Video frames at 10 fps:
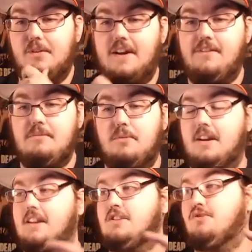We're even
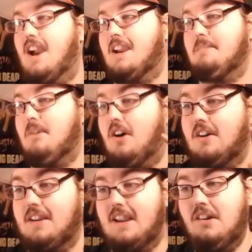bringing Dragon
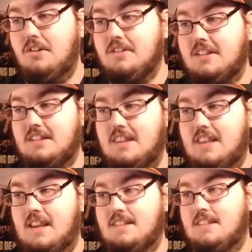Ball Heroes into
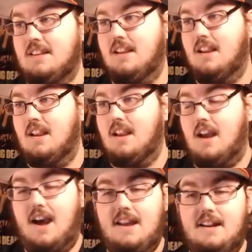this.
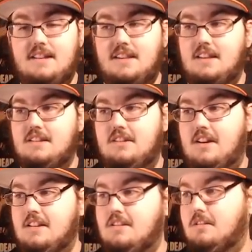I didn't see this, and you
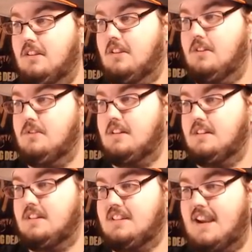guys are
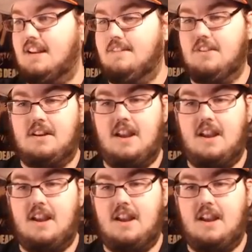losing sight of the